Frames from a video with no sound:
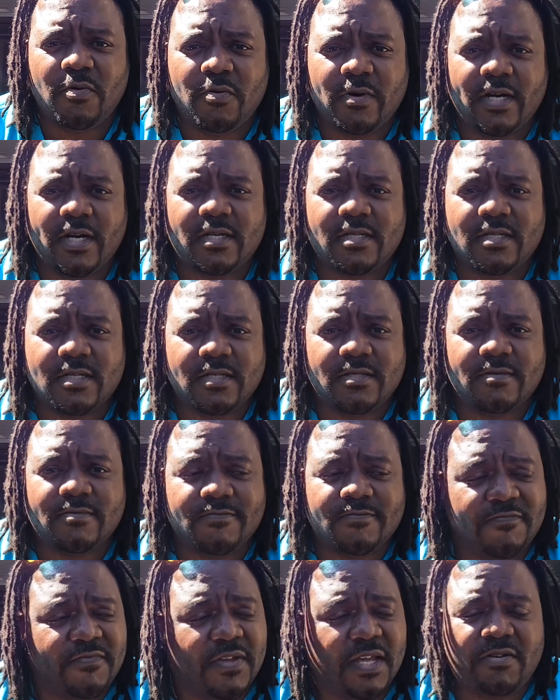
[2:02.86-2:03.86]
worked.
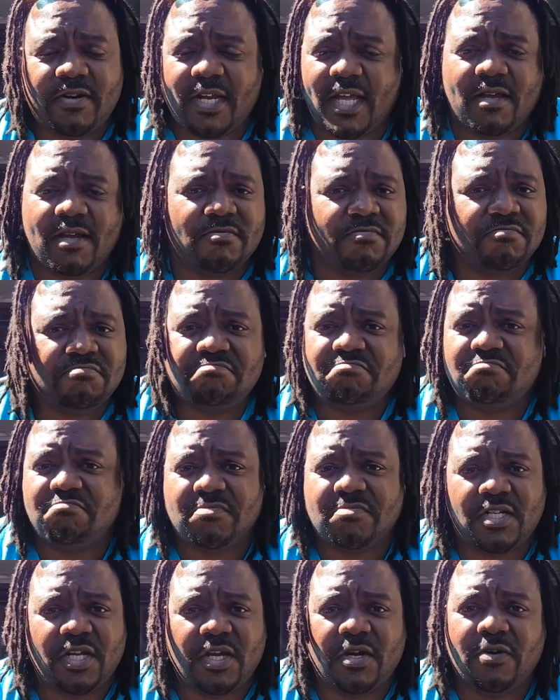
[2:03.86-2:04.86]
Found out,
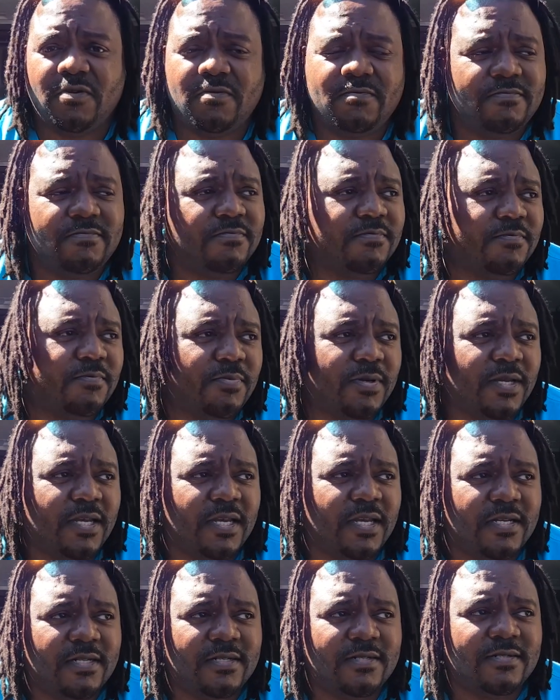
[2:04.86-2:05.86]
no.
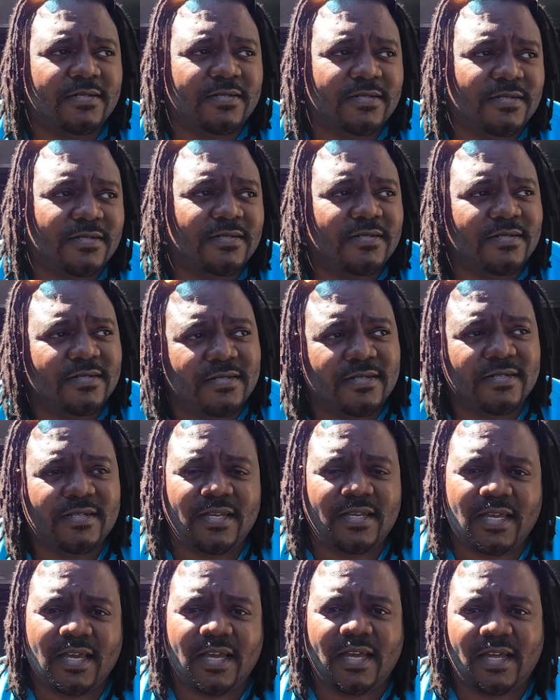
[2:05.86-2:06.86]
But,
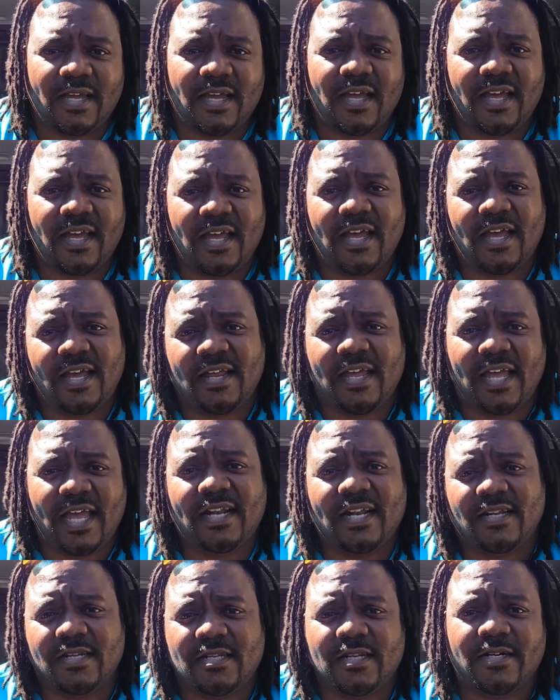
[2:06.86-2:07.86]
yeah, I
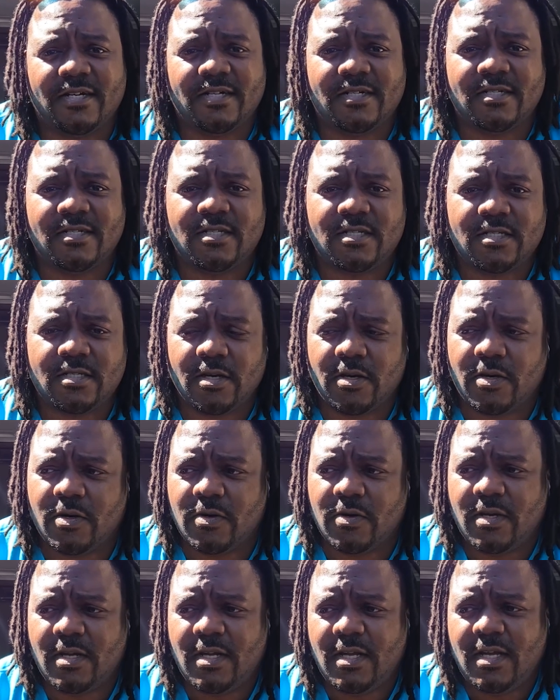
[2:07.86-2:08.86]
had to learn.
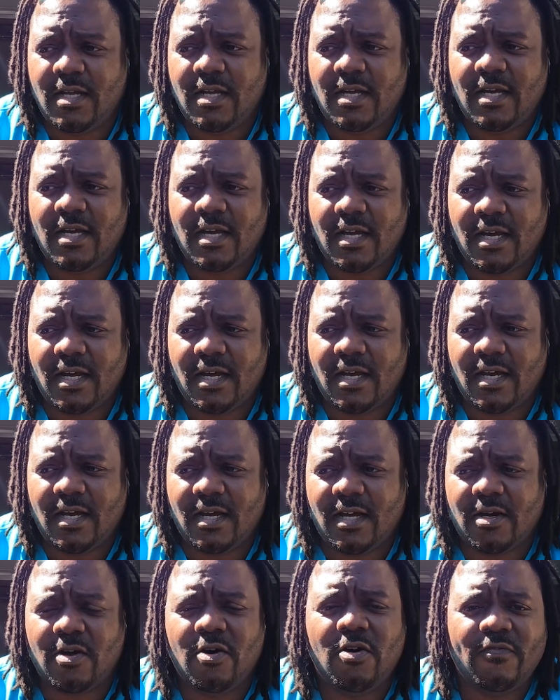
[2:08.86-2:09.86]
So
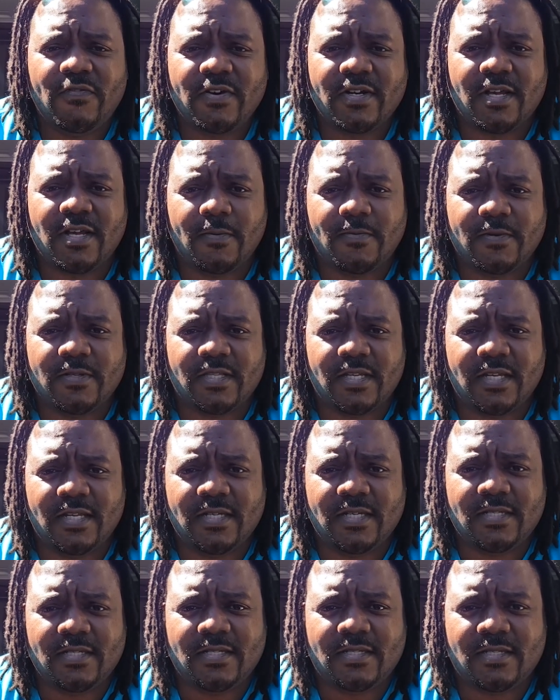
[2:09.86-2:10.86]
go over a couple
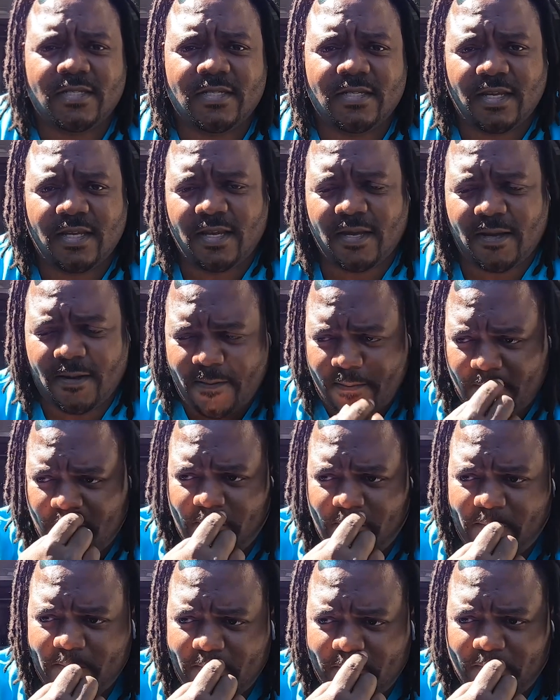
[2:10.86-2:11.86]
things,
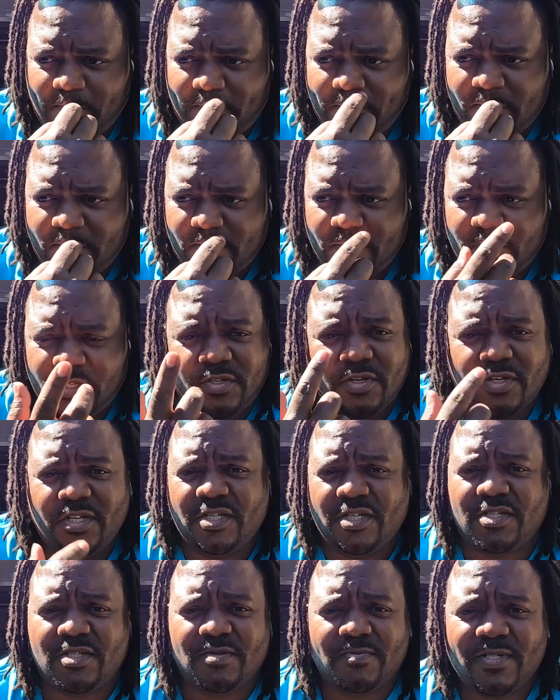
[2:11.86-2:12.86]
show
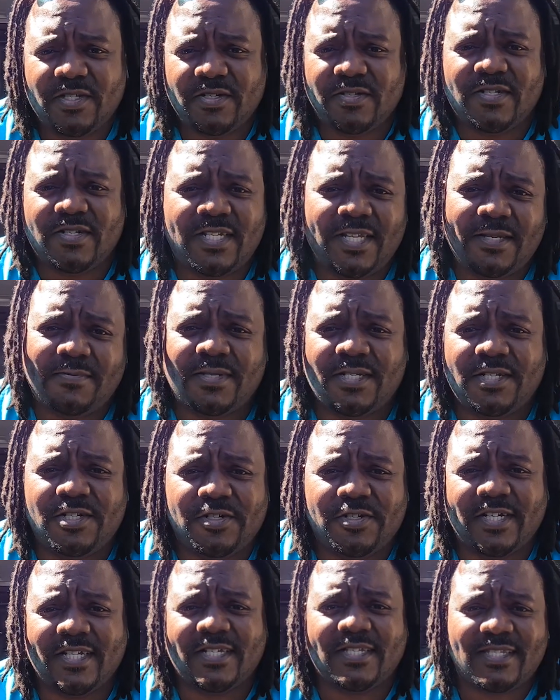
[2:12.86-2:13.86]
you some little tips and
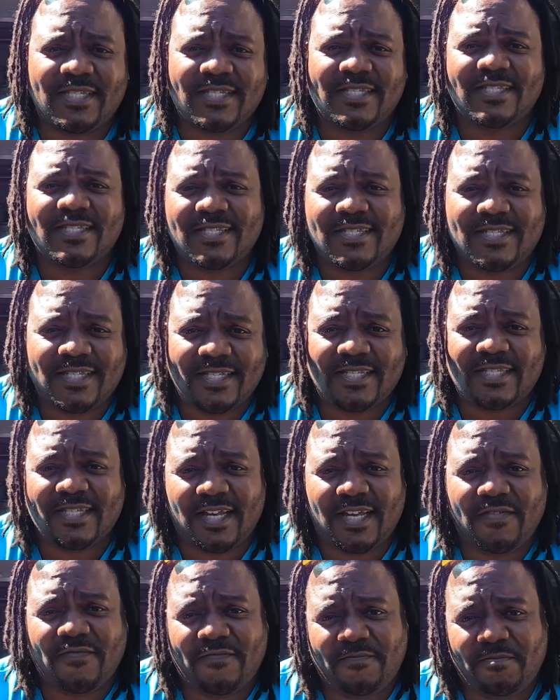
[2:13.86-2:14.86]
tricks since
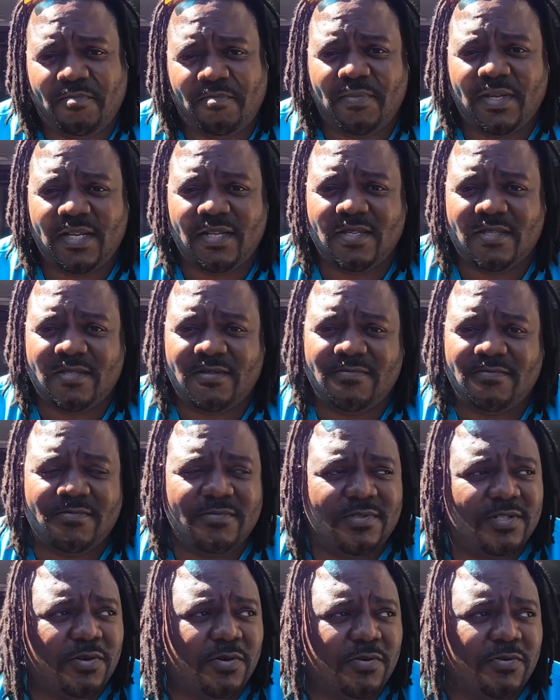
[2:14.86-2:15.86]
I've been
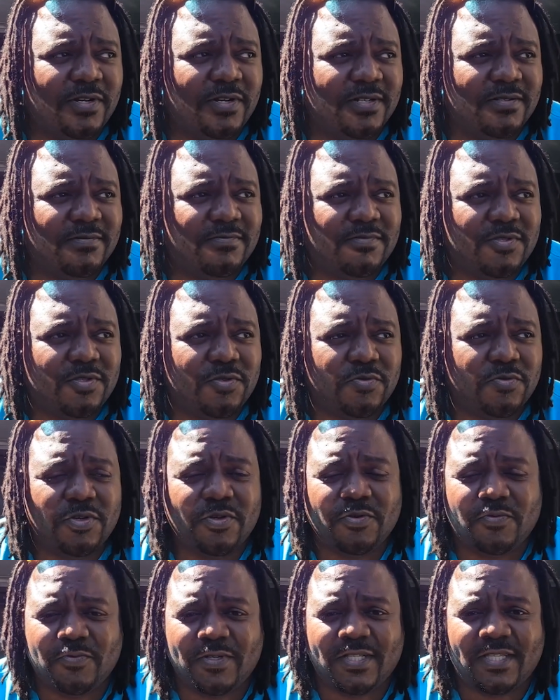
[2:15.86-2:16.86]
going through
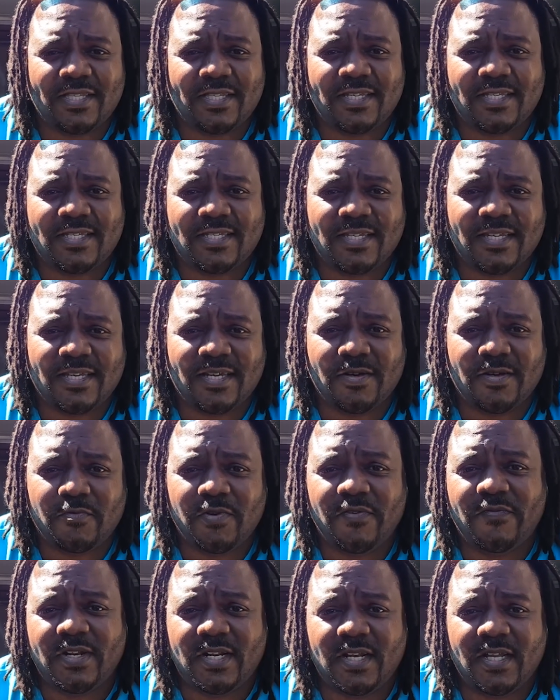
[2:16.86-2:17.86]
it with this
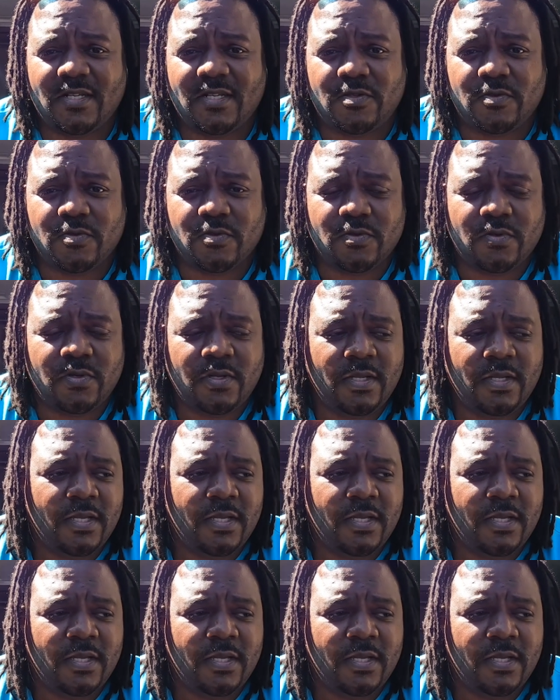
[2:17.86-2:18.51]
Rivet nut tool.